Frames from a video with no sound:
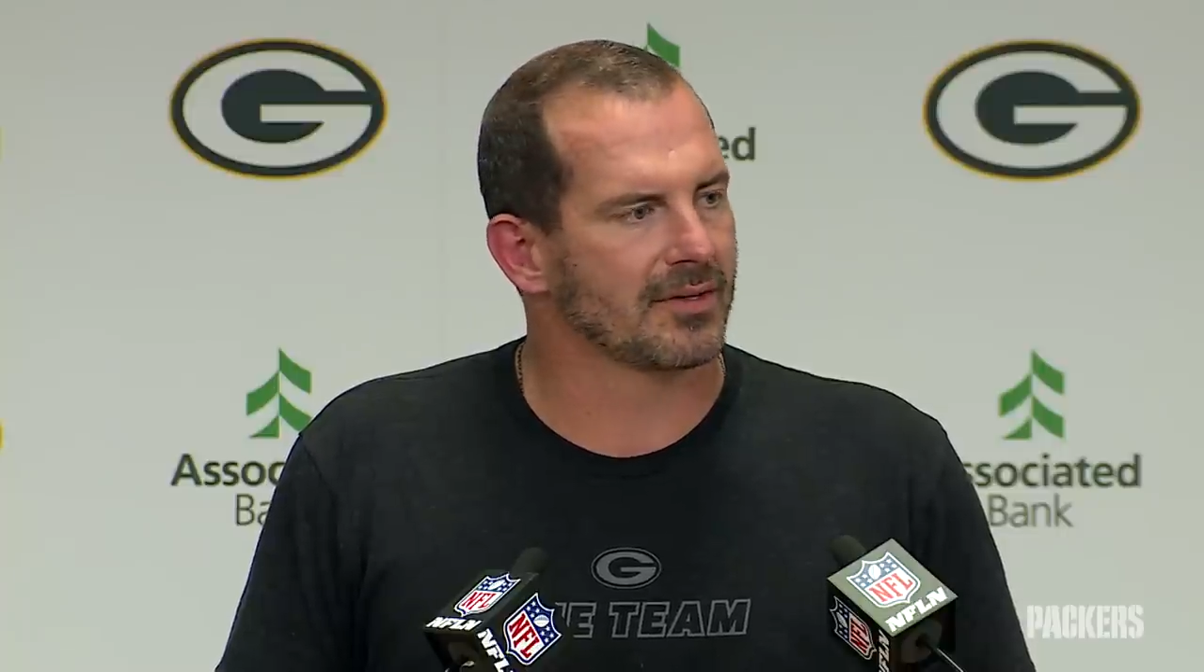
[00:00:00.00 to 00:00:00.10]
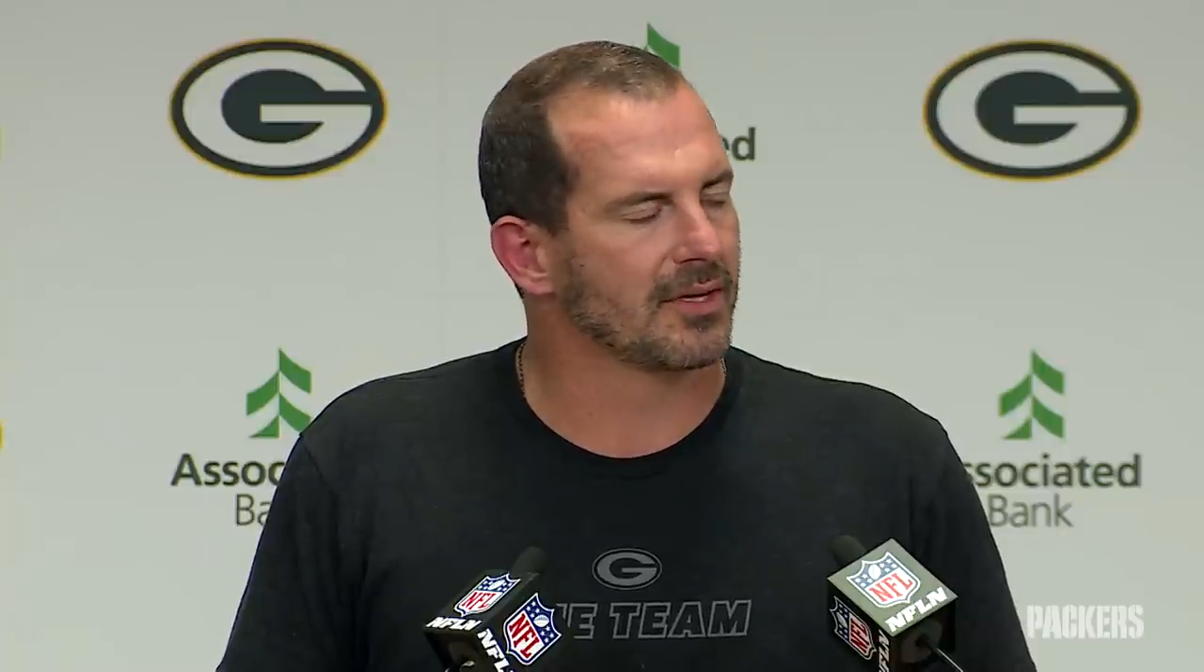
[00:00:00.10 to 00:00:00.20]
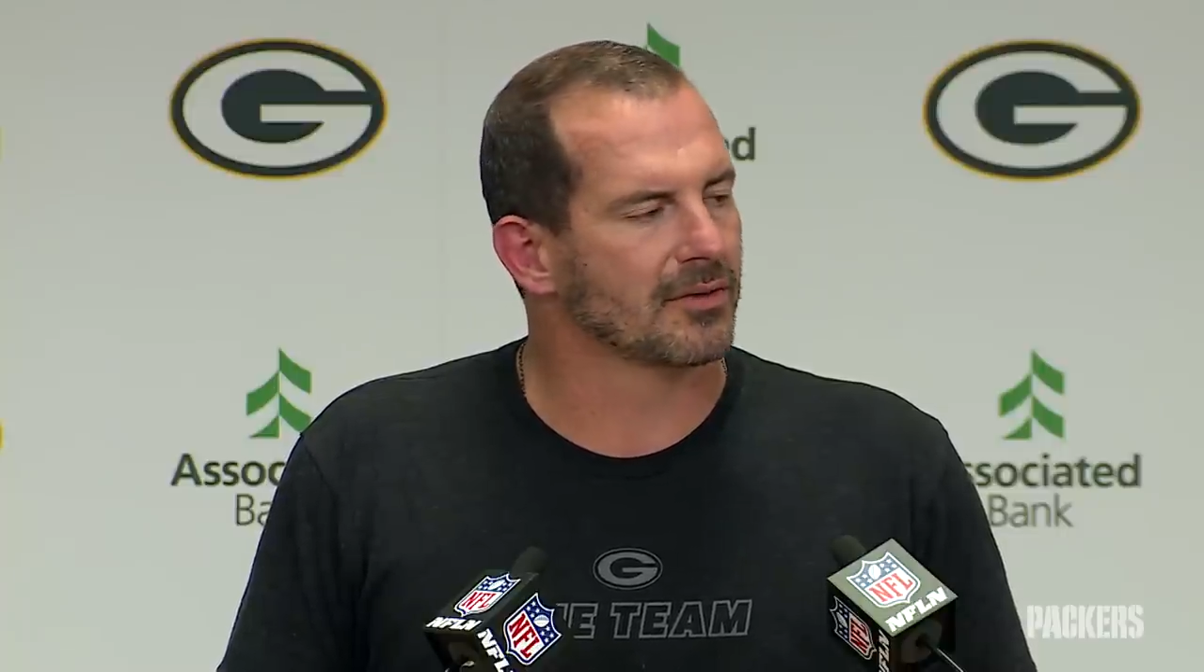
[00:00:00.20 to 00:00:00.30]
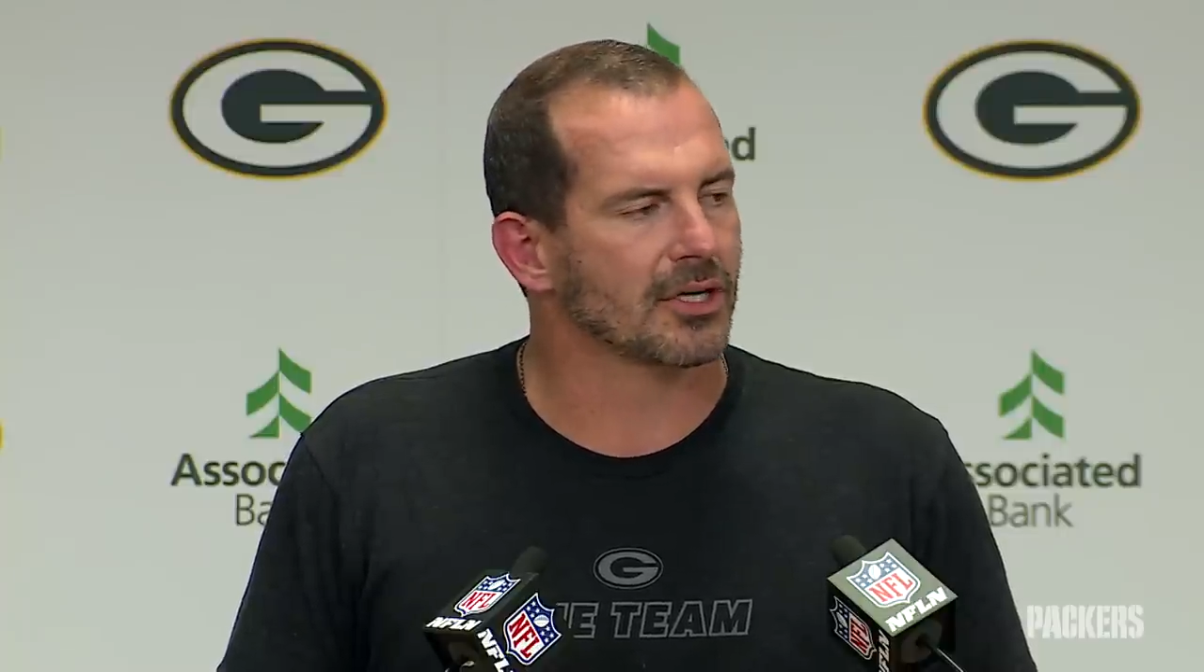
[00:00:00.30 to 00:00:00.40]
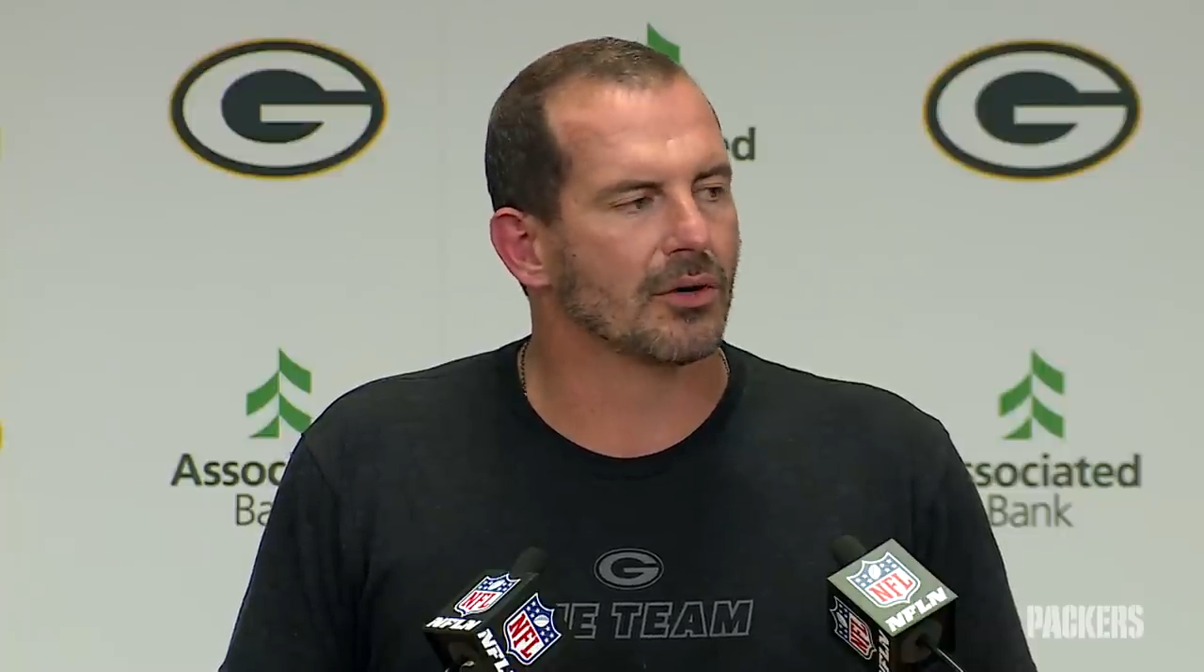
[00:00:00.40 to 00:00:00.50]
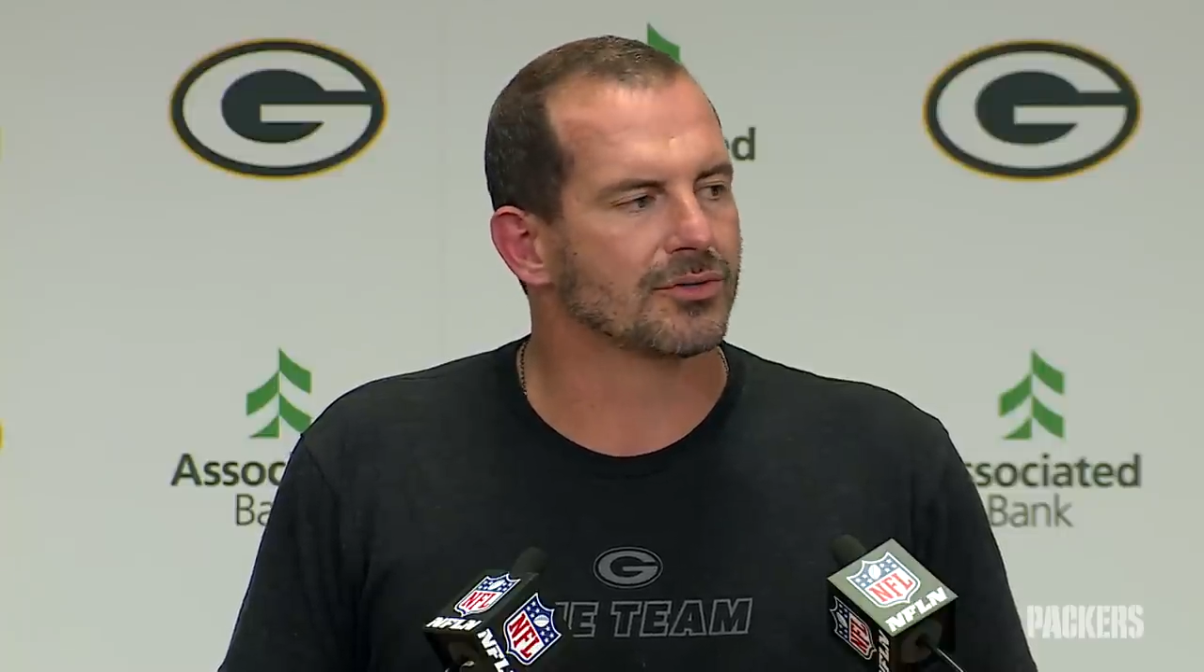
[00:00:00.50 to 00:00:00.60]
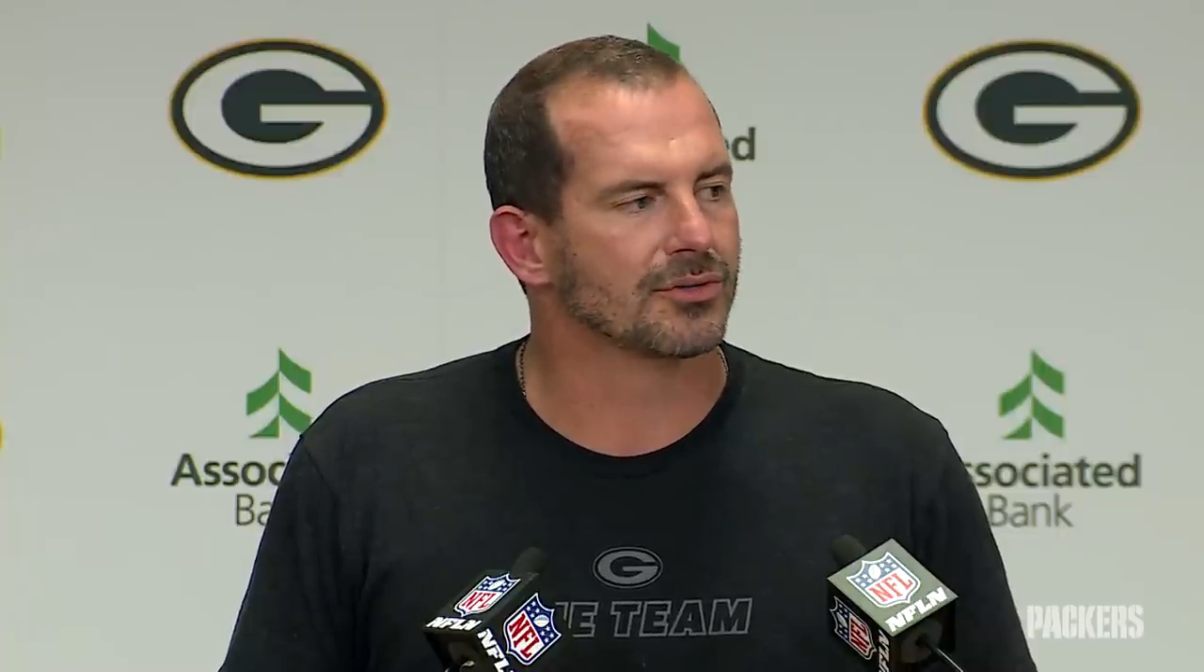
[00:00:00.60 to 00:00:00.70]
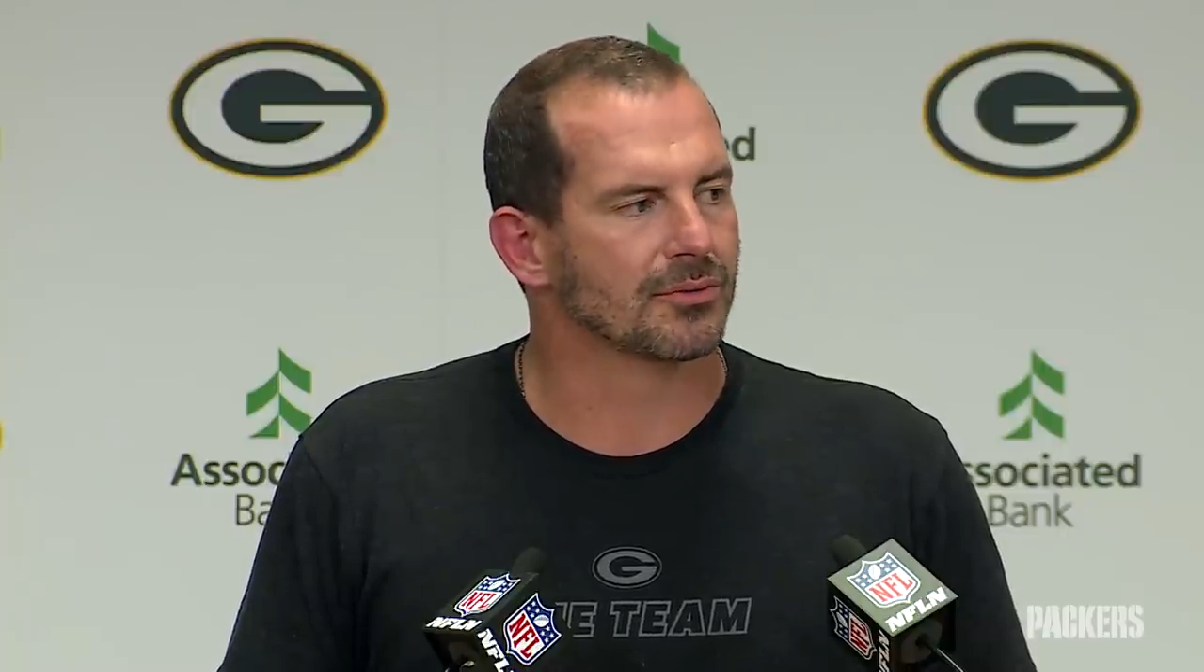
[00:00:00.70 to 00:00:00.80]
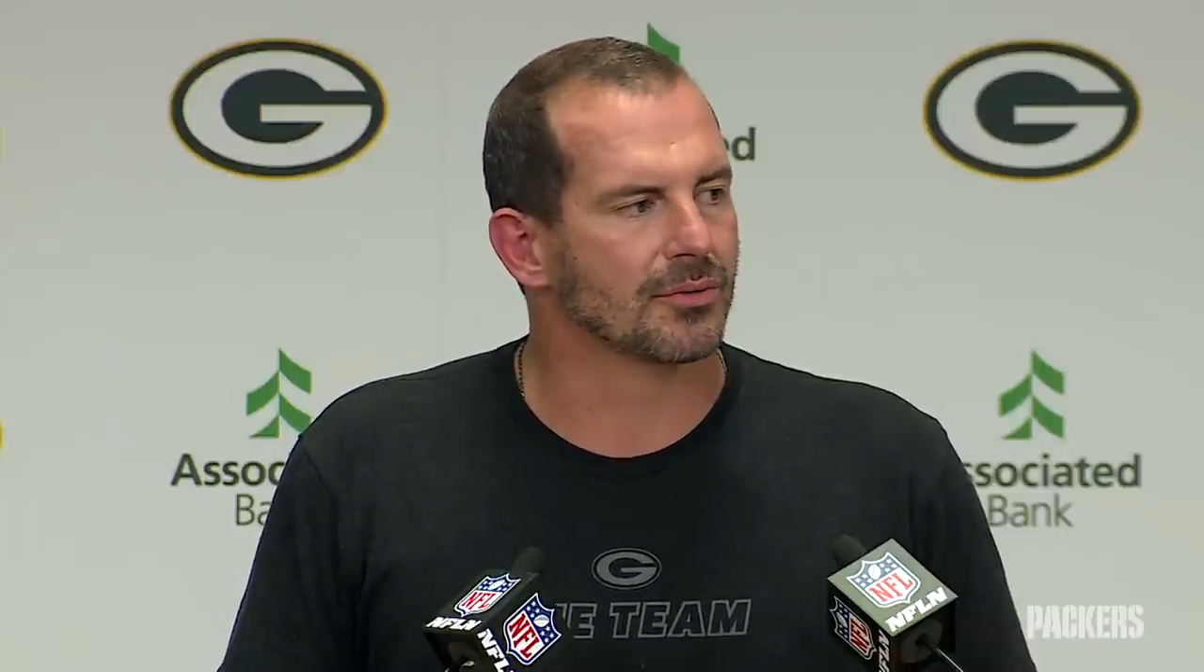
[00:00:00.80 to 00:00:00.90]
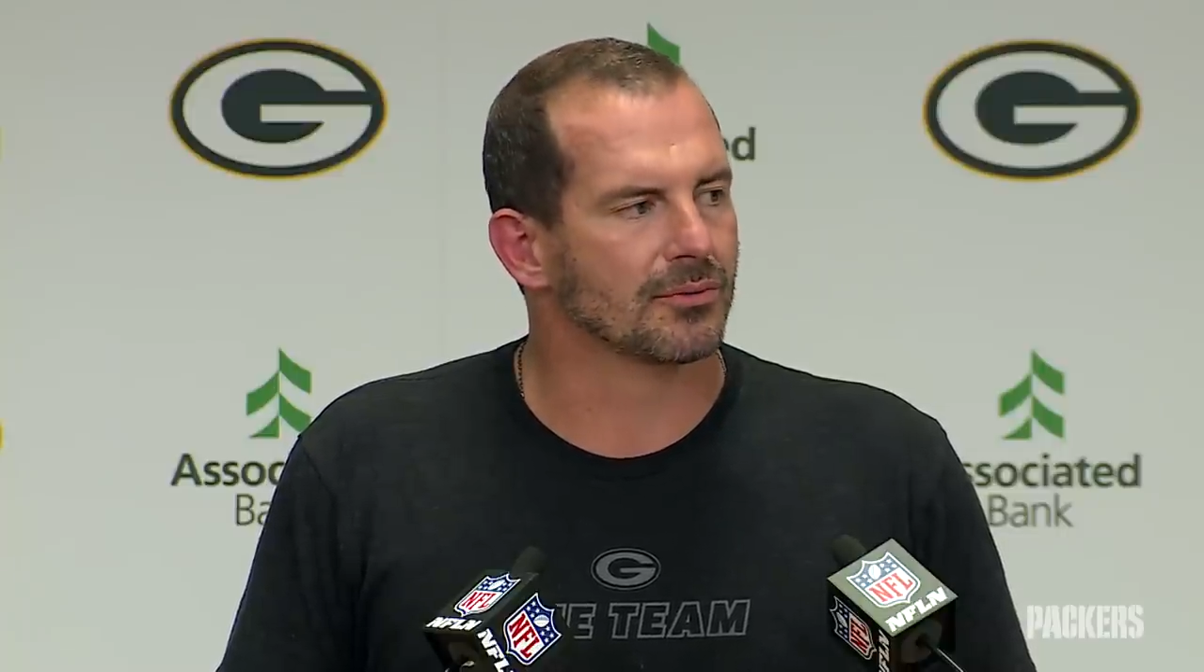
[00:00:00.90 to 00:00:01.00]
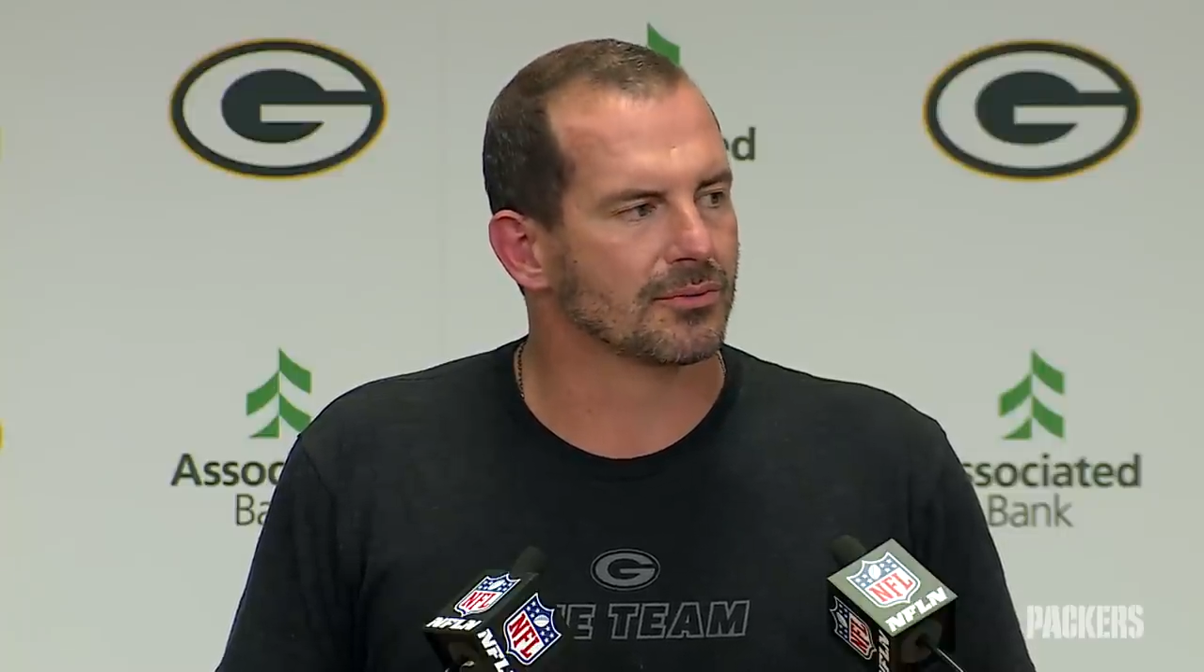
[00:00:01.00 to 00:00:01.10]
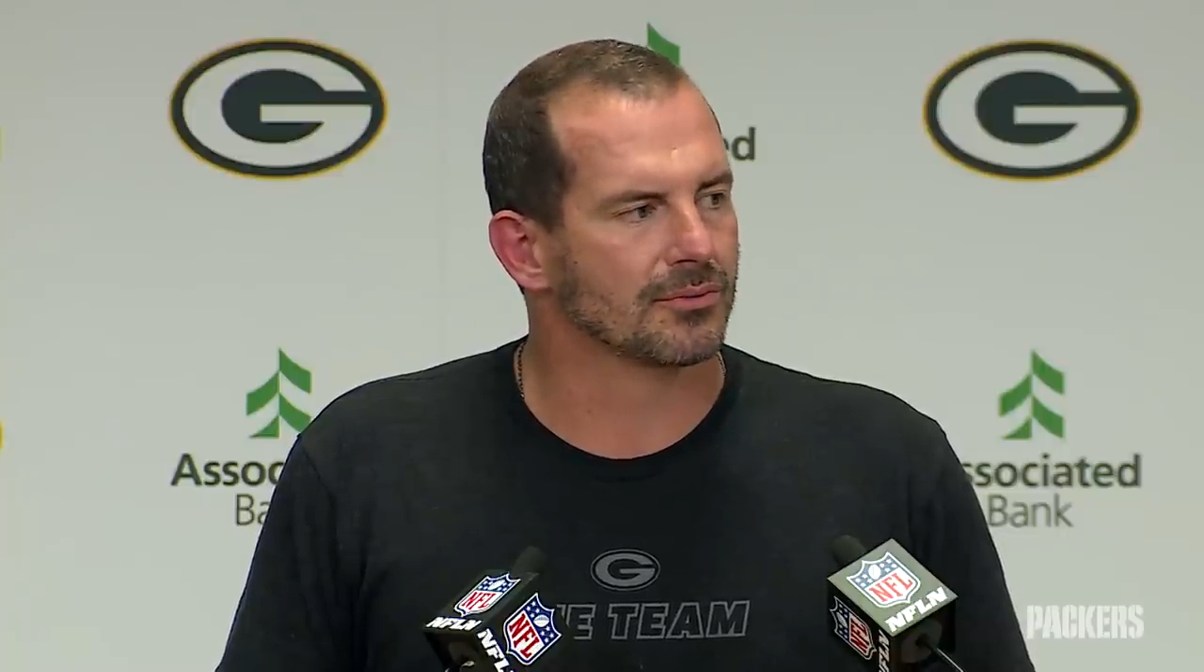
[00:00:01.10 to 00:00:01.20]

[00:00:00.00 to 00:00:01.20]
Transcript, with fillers: another coach in the room.